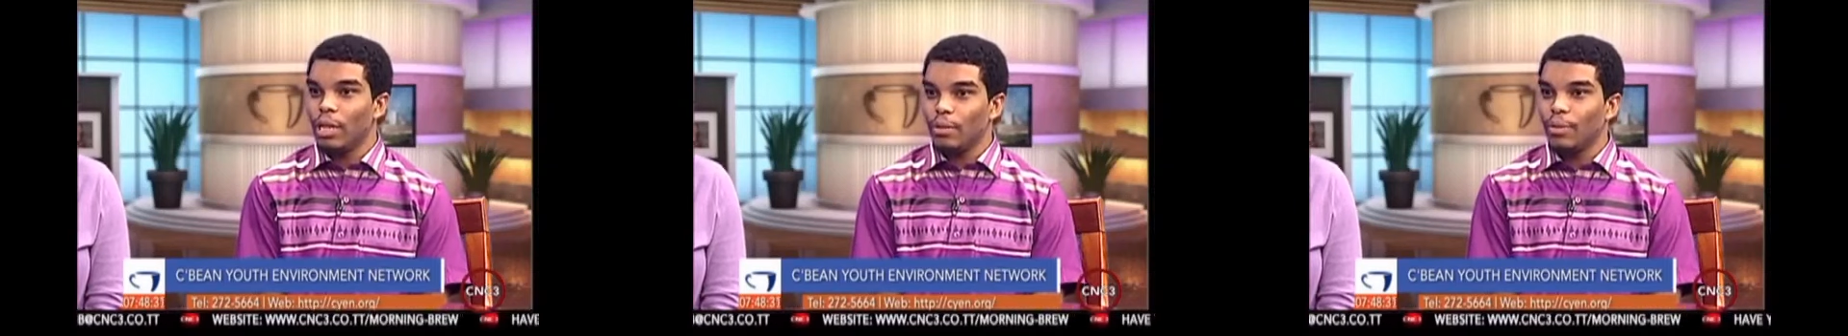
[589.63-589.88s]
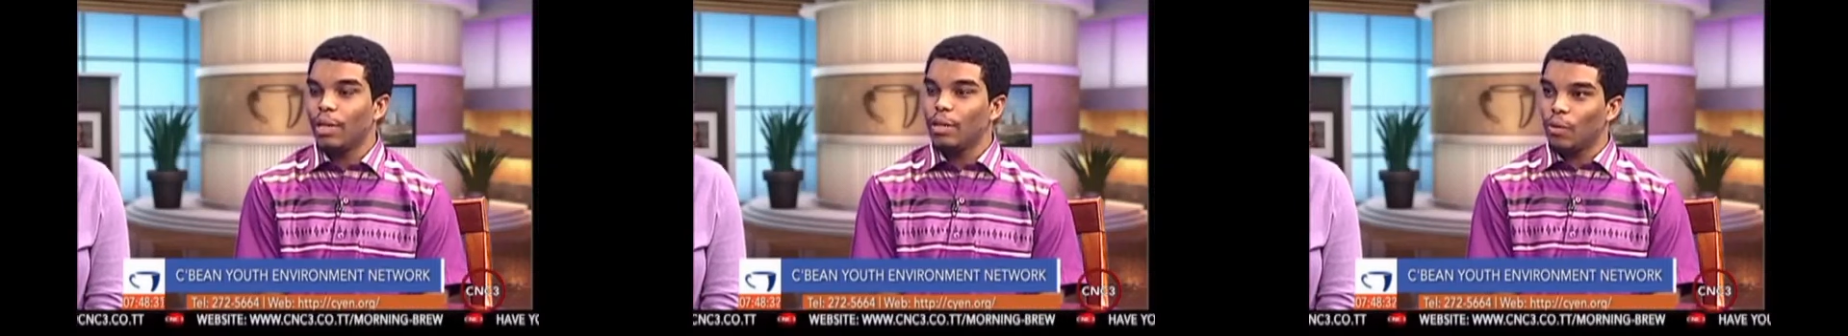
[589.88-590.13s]

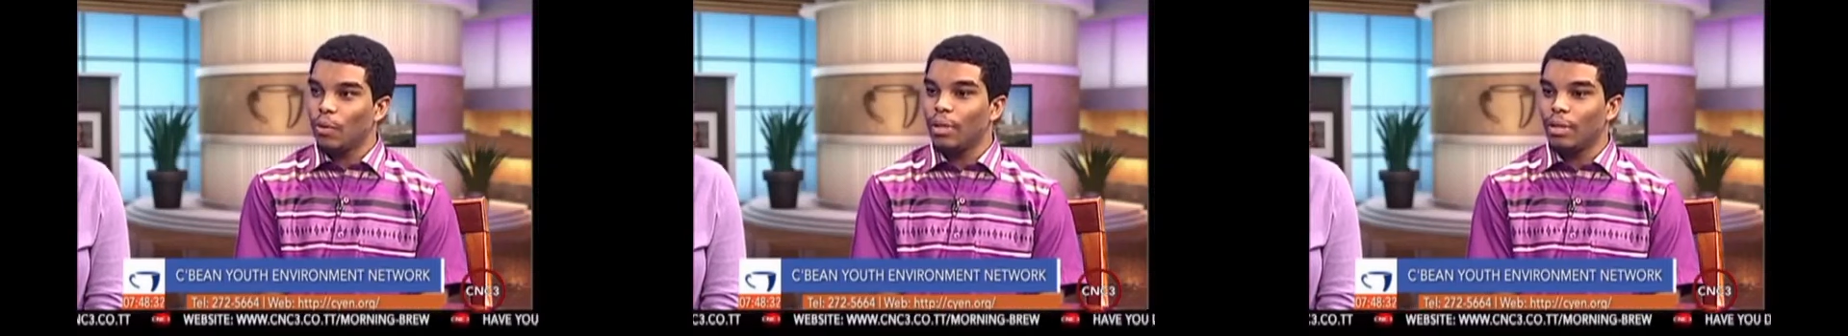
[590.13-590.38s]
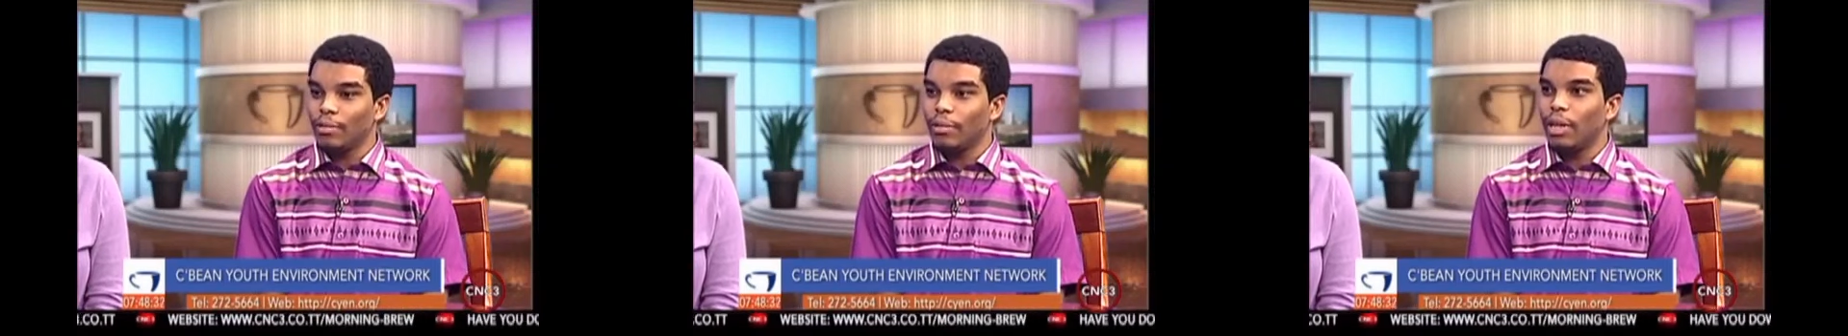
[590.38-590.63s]
and we could
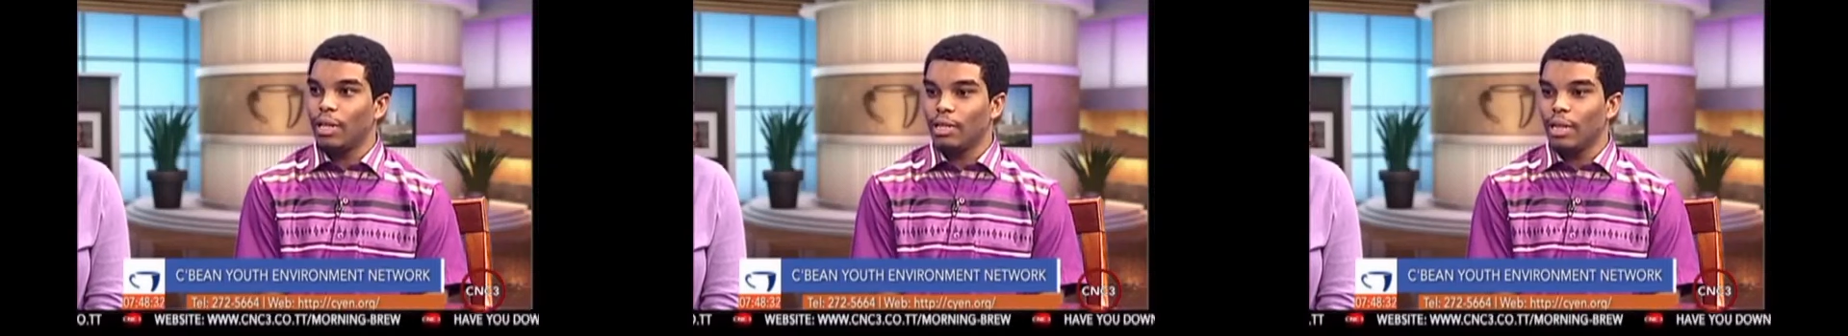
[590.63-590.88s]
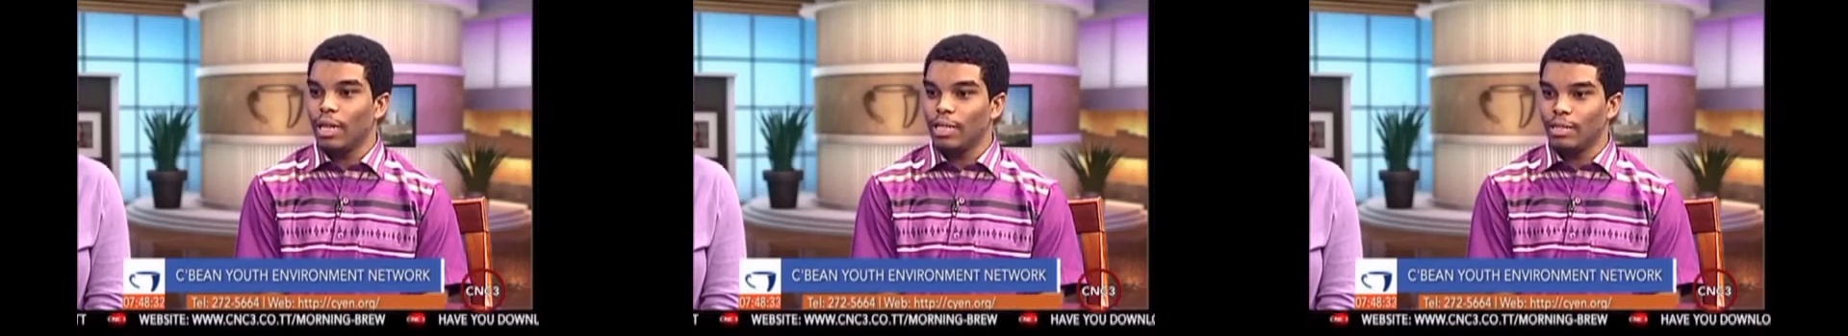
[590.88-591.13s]
all
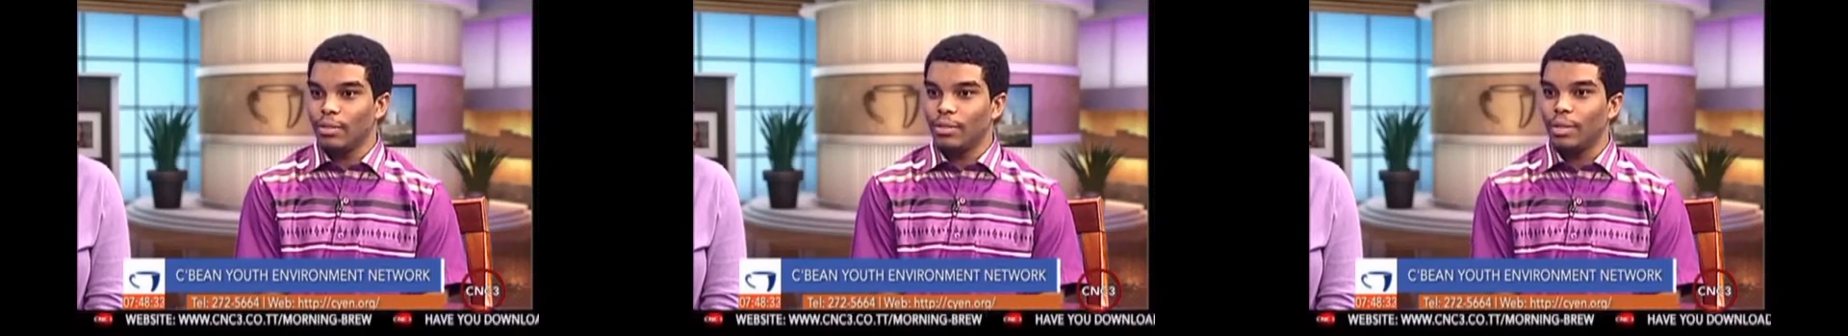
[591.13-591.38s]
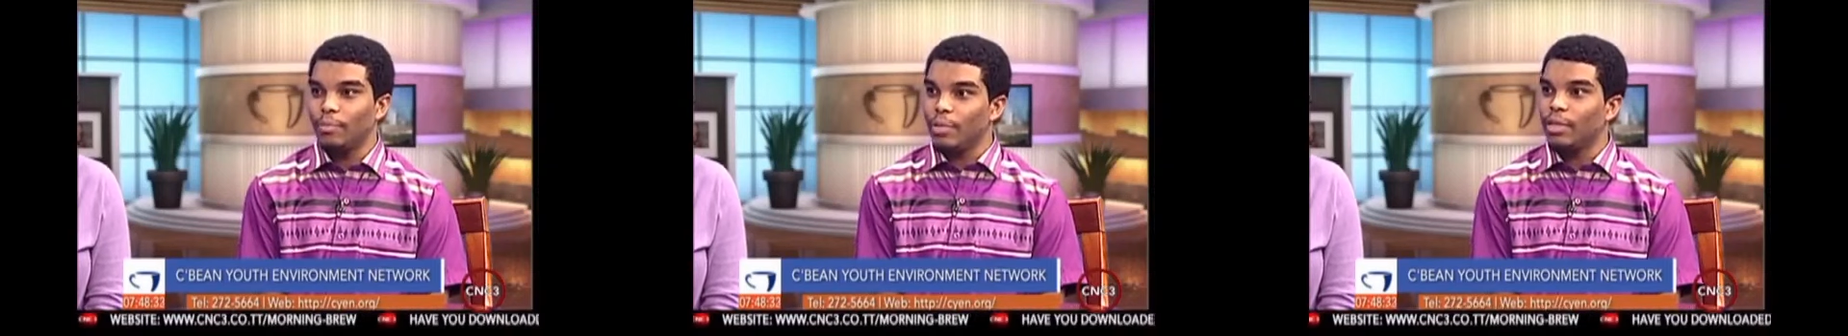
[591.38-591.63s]
recognize, you
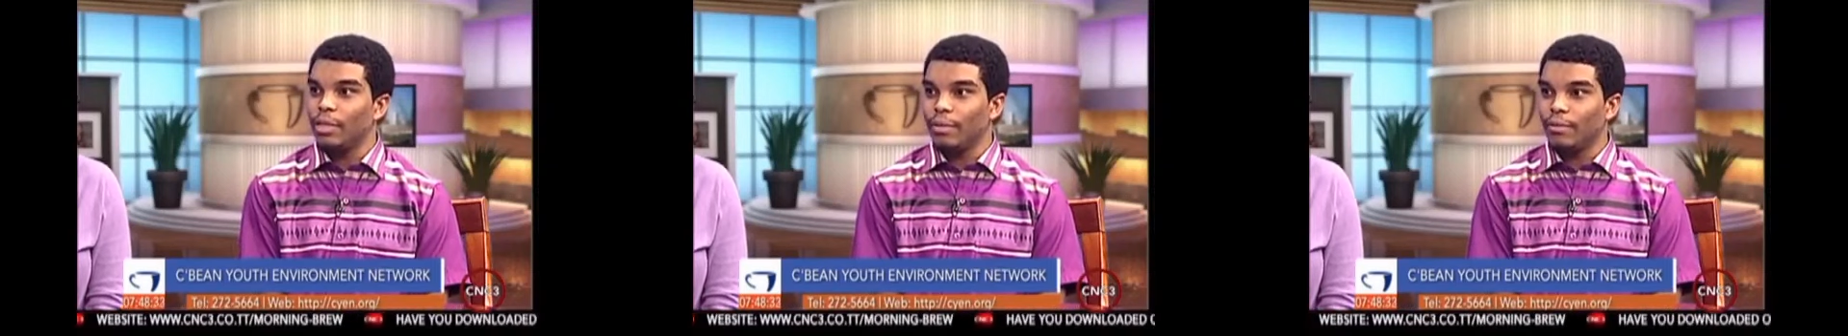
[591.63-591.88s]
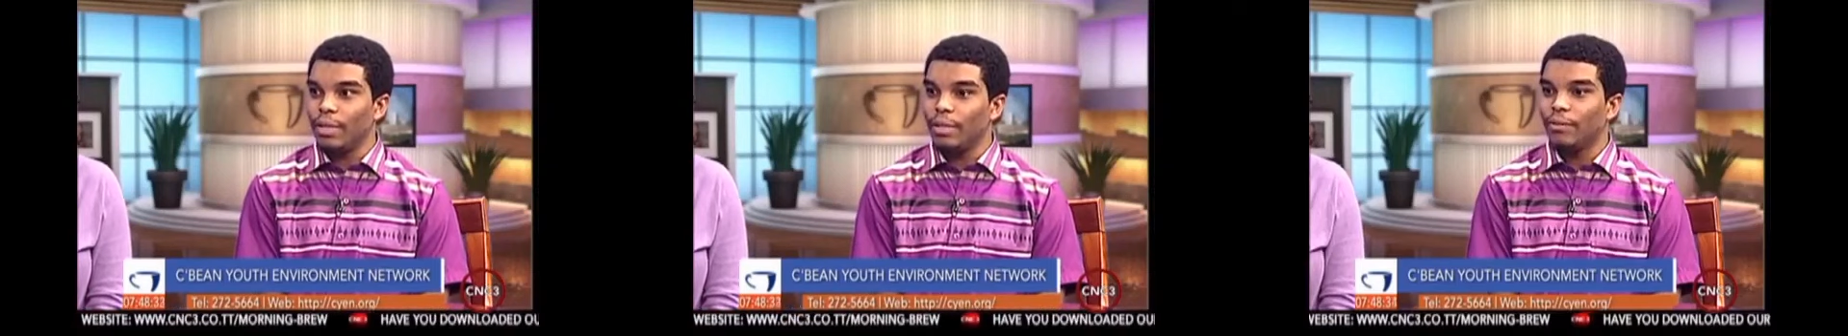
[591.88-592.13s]
know, the beauty
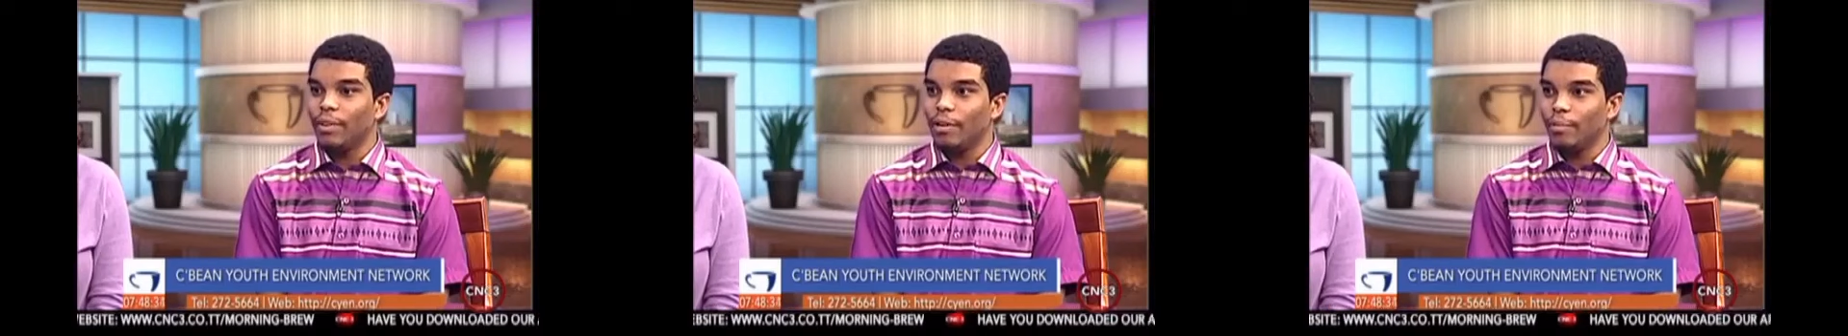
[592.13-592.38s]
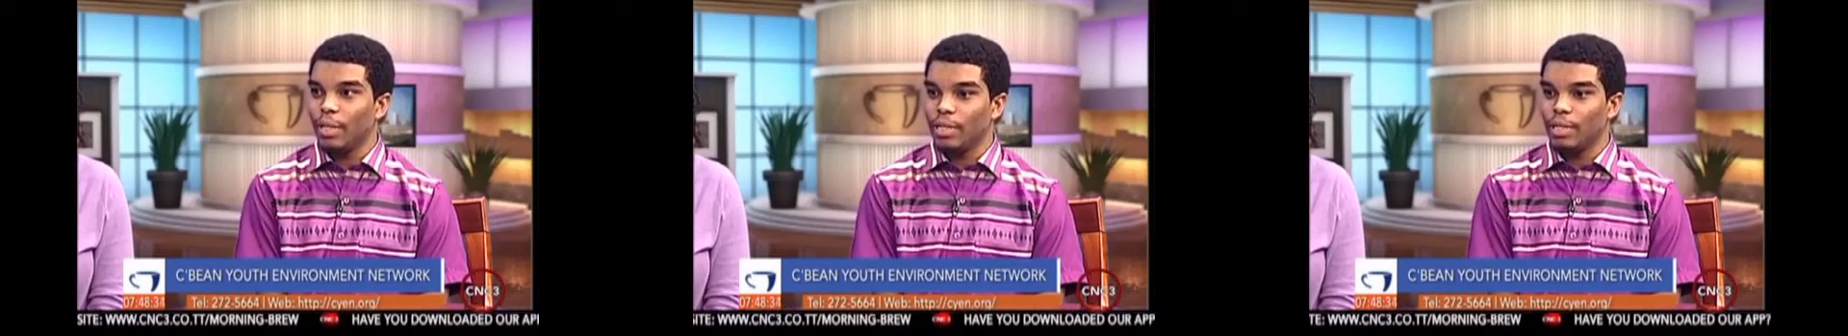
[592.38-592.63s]
of the
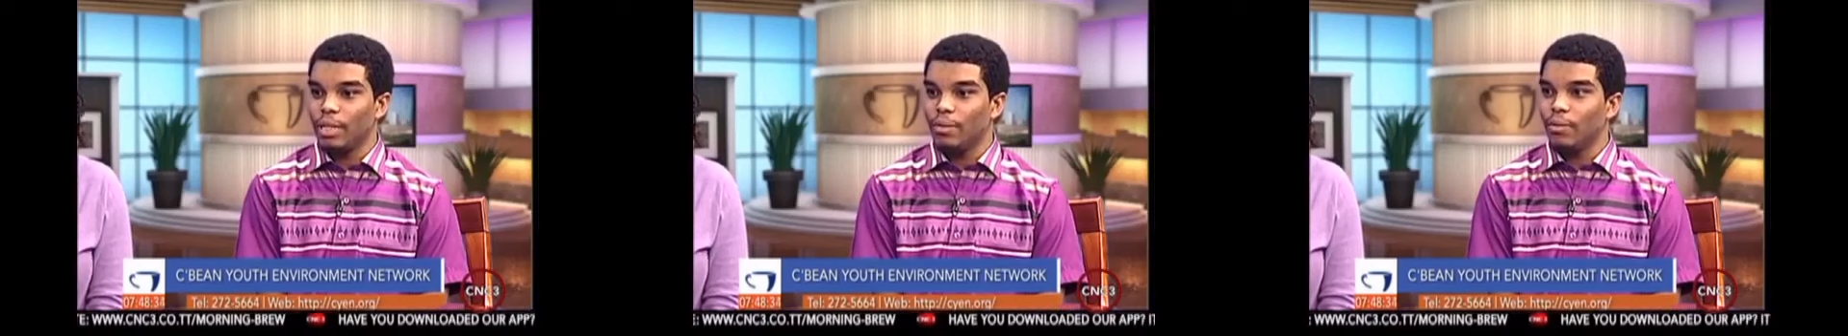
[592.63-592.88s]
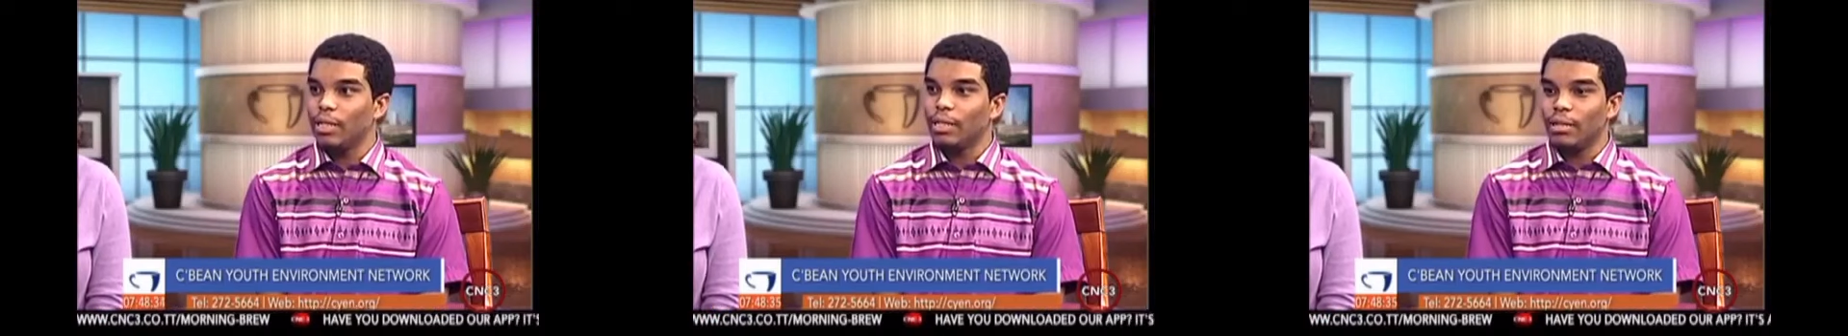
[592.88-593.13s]
environment
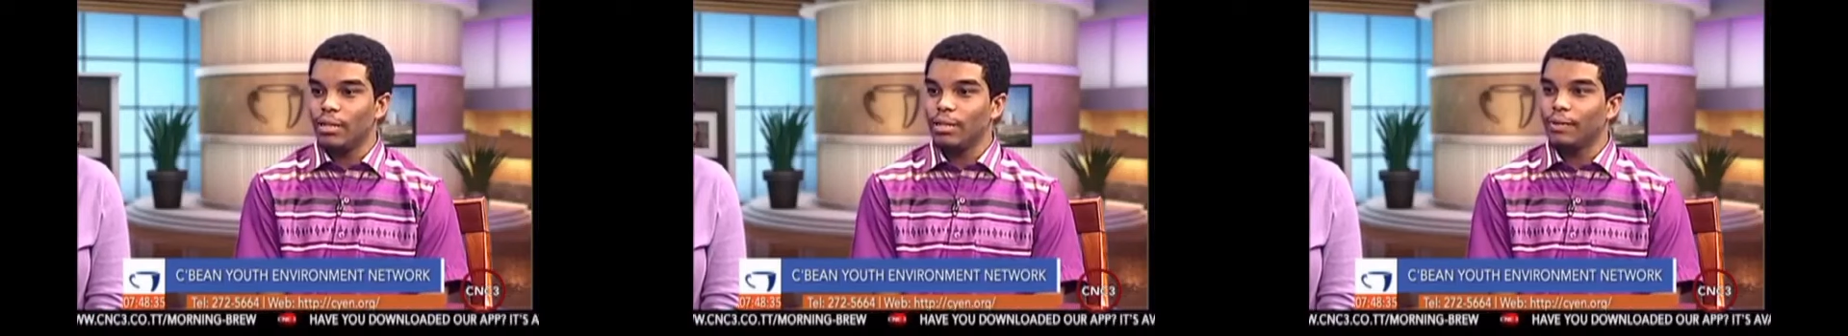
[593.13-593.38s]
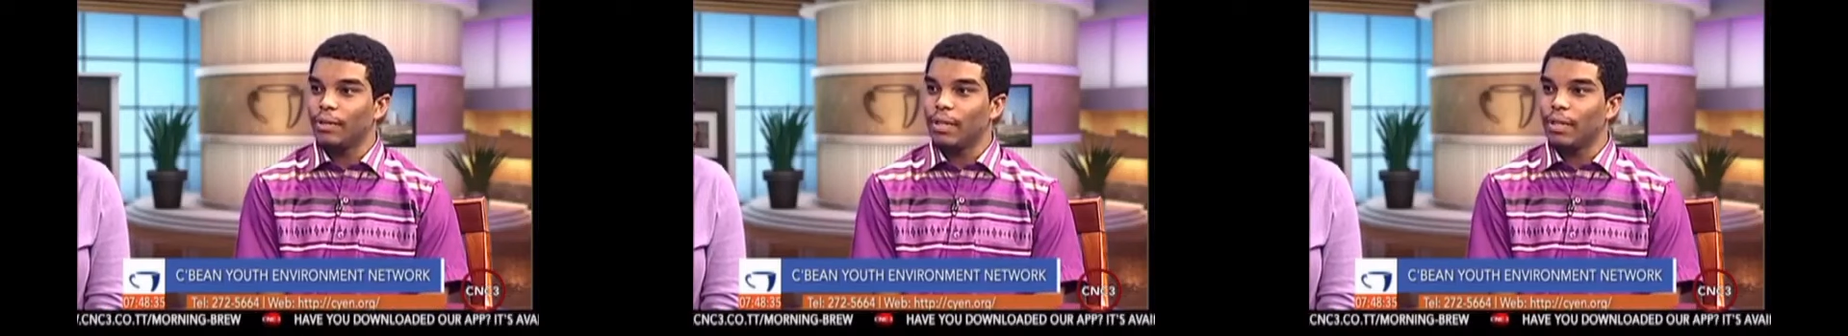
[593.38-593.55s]
and what it does